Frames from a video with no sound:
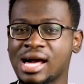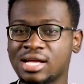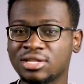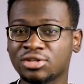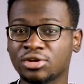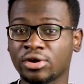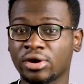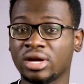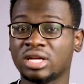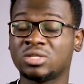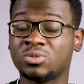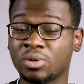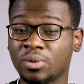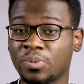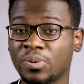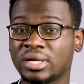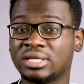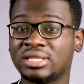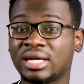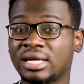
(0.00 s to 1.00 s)
and crisp
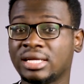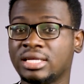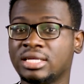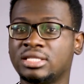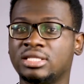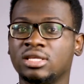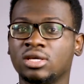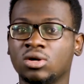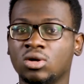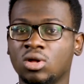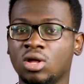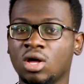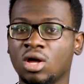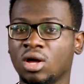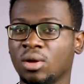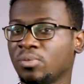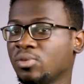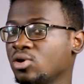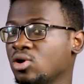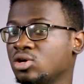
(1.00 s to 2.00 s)
picture detail
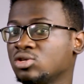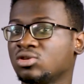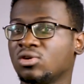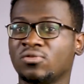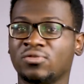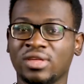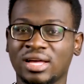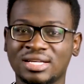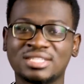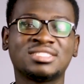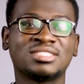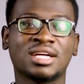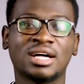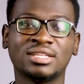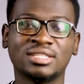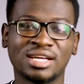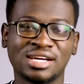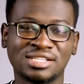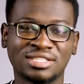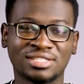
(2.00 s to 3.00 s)
because of their
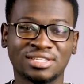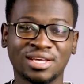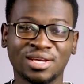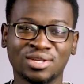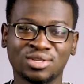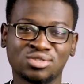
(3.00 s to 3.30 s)
standards.